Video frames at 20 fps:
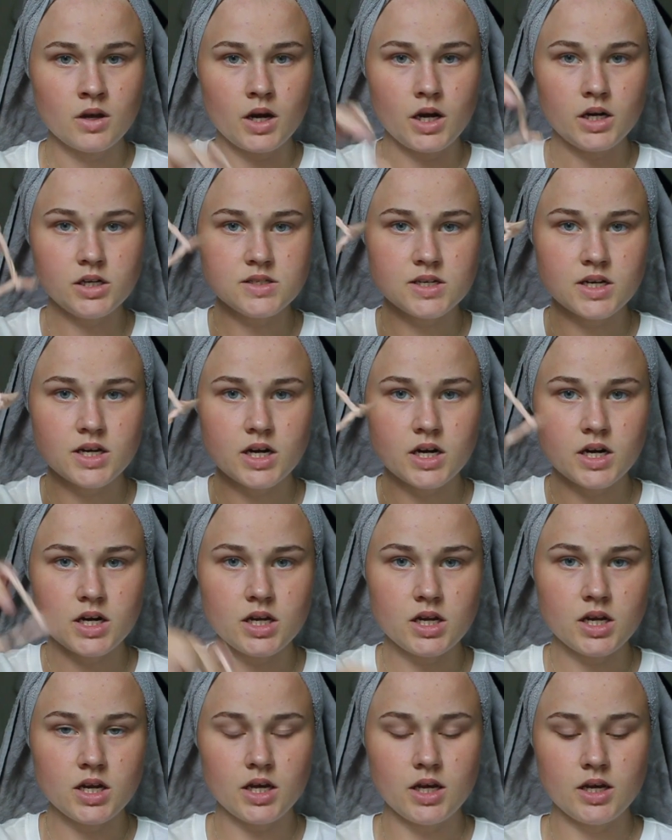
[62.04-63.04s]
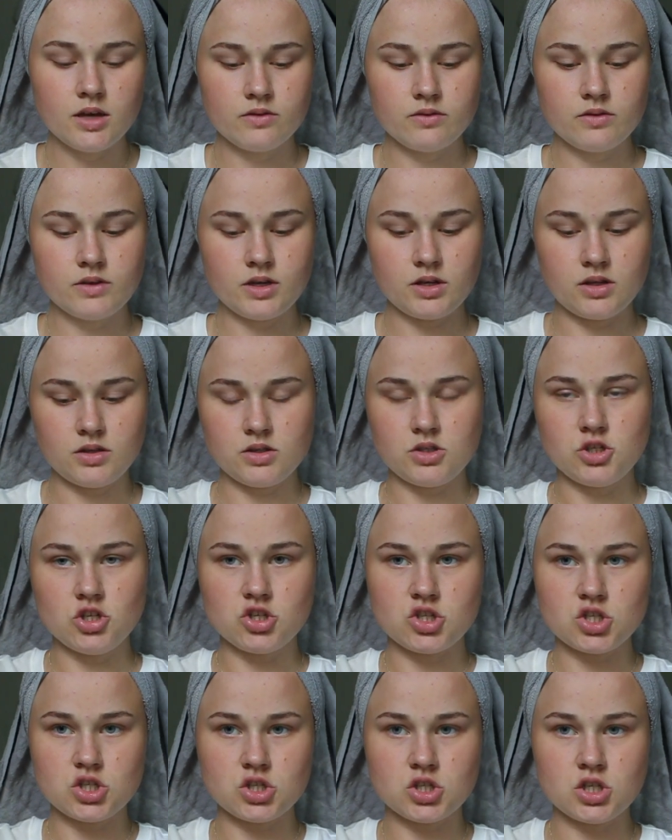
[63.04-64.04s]
hair tie, and then
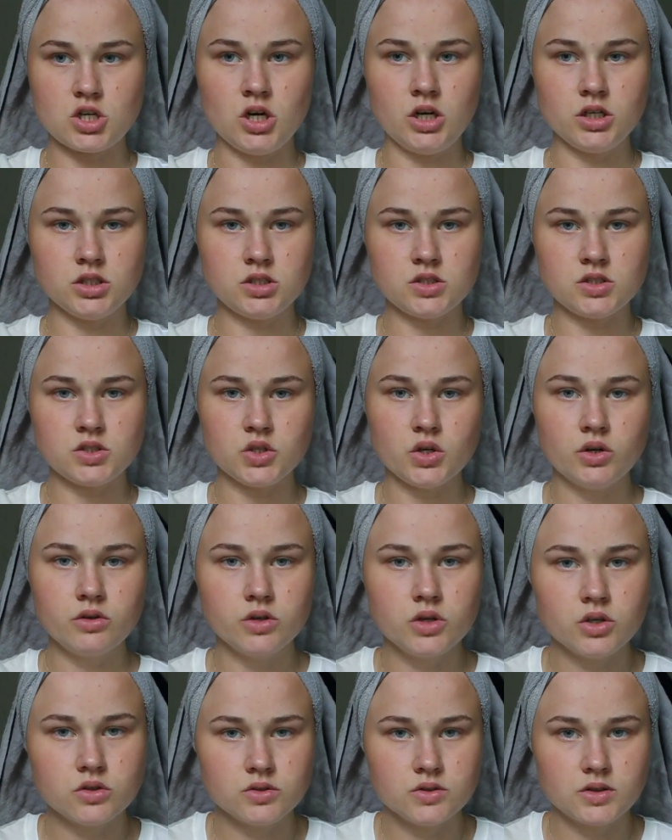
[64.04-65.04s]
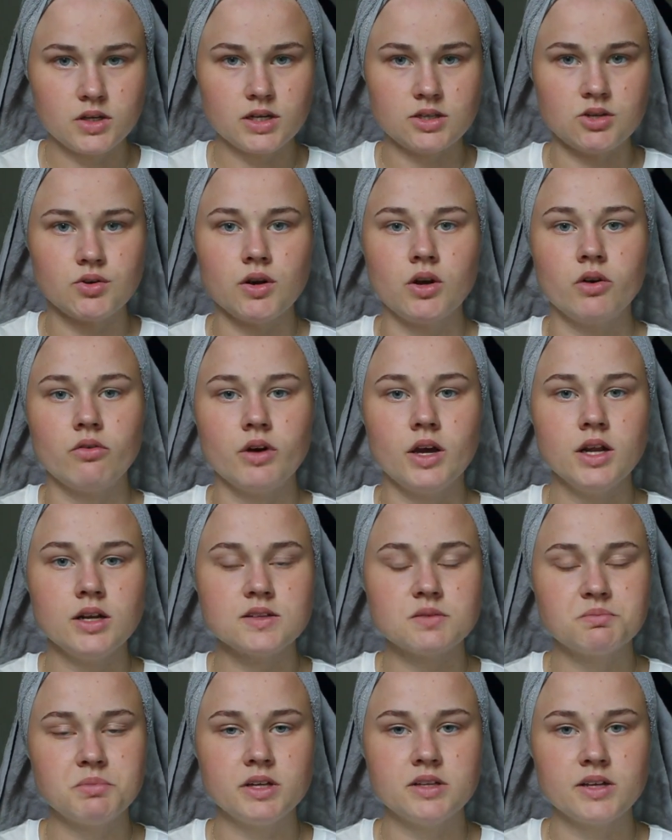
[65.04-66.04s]
just cut. So I'm going to get rid of
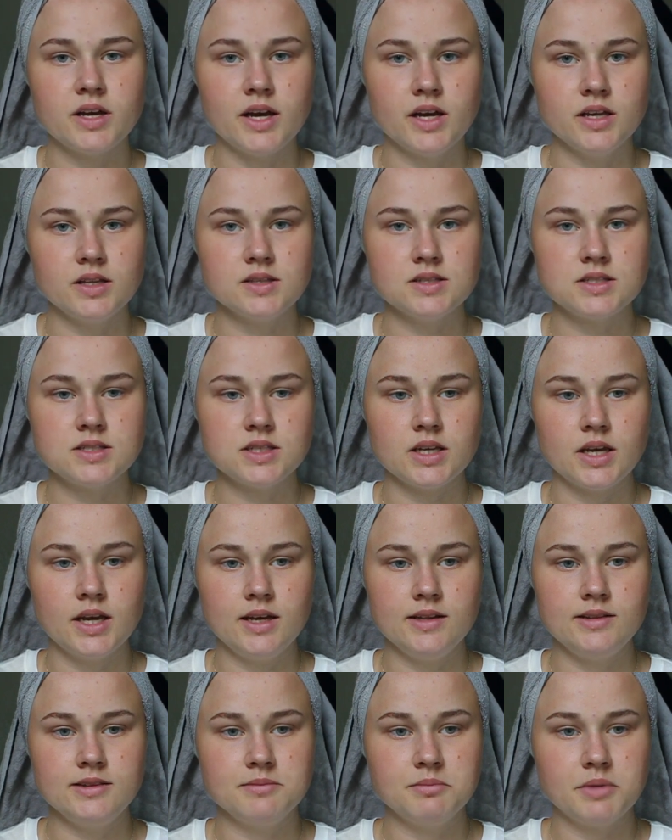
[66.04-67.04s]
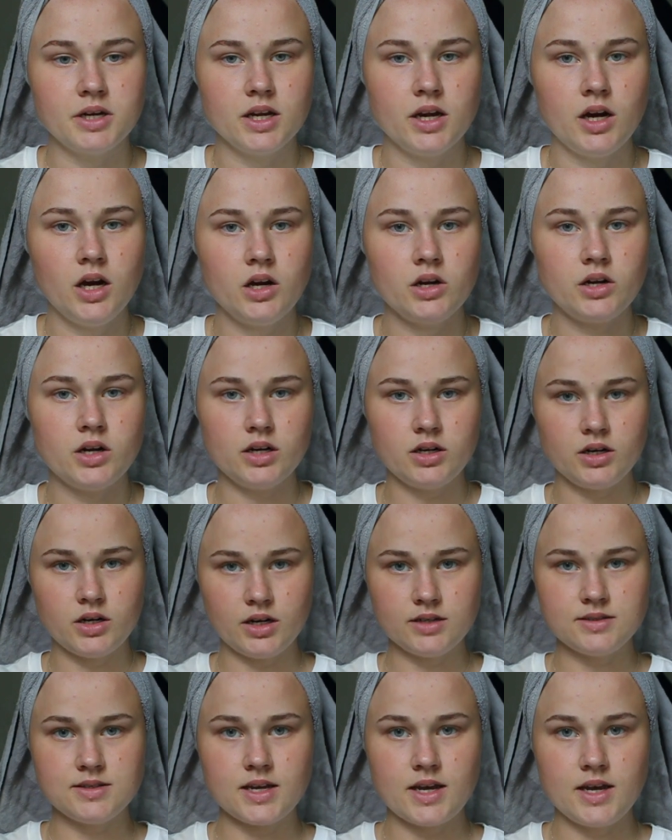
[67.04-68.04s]
any split ends, and my hair
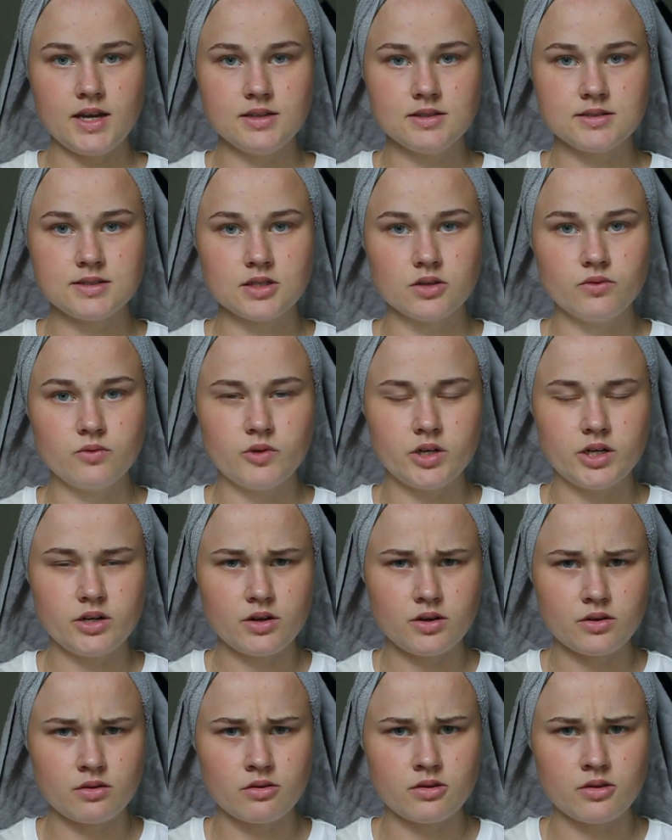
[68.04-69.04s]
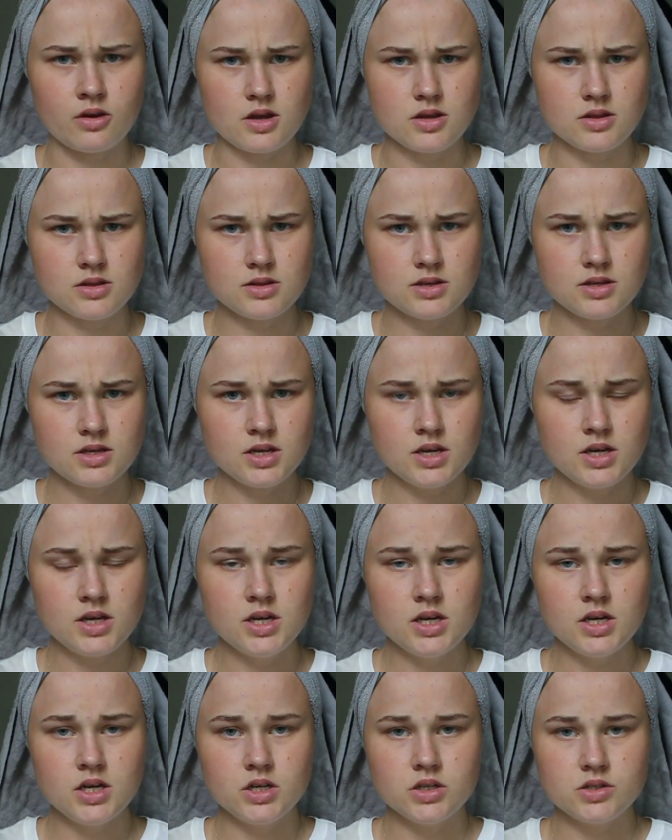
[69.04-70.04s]
at the ends are very thin,
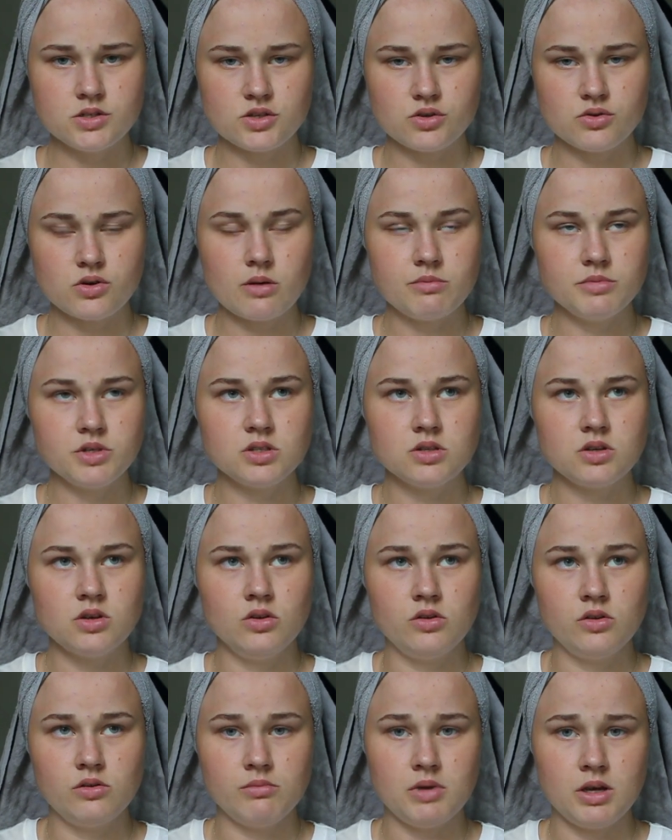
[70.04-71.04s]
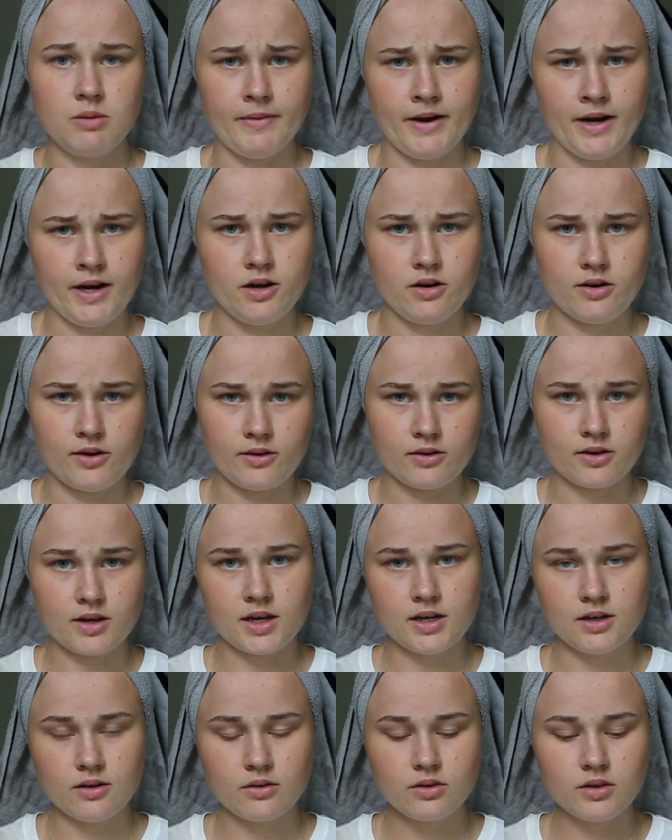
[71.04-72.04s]
so I'm just going to make my hair look
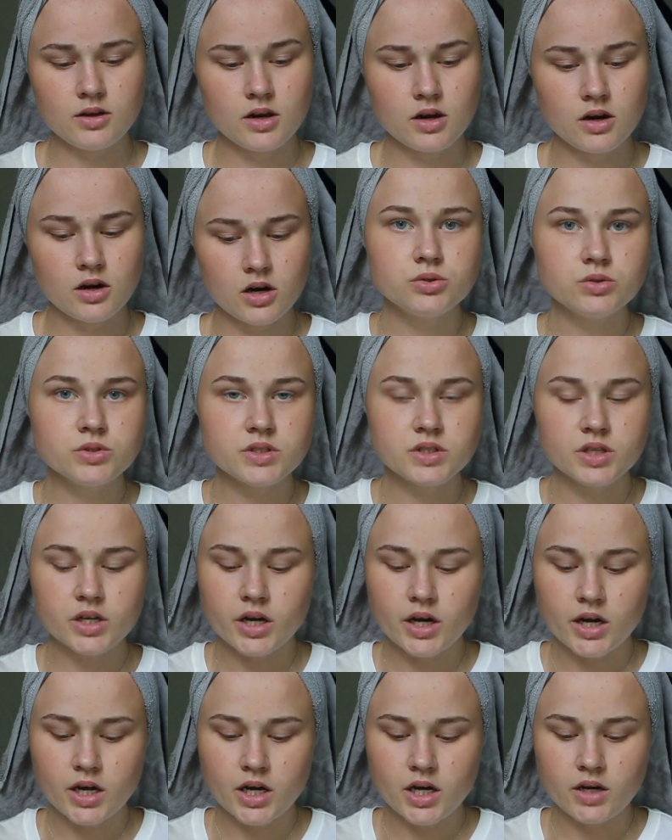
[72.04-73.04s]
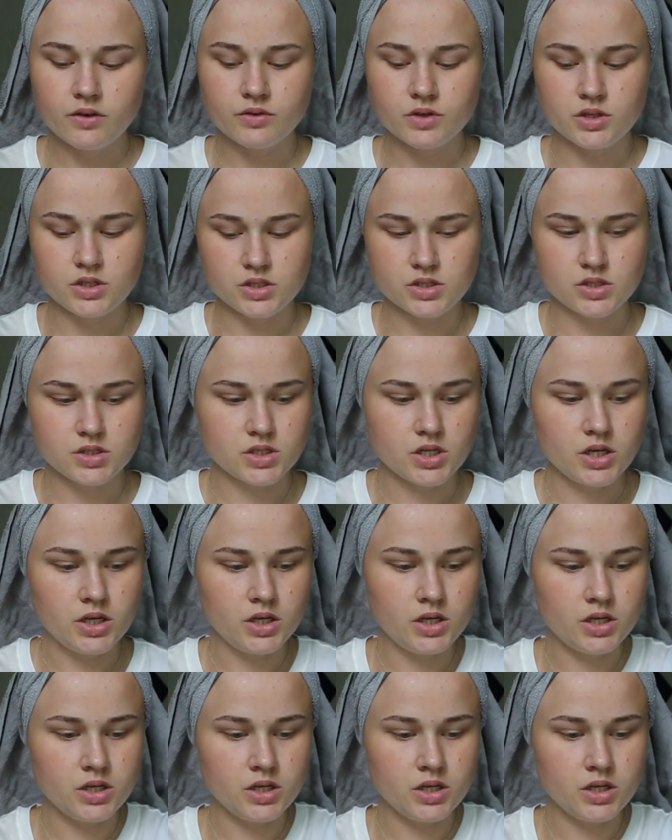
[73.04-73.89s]
kind of thicker. The tools that I have is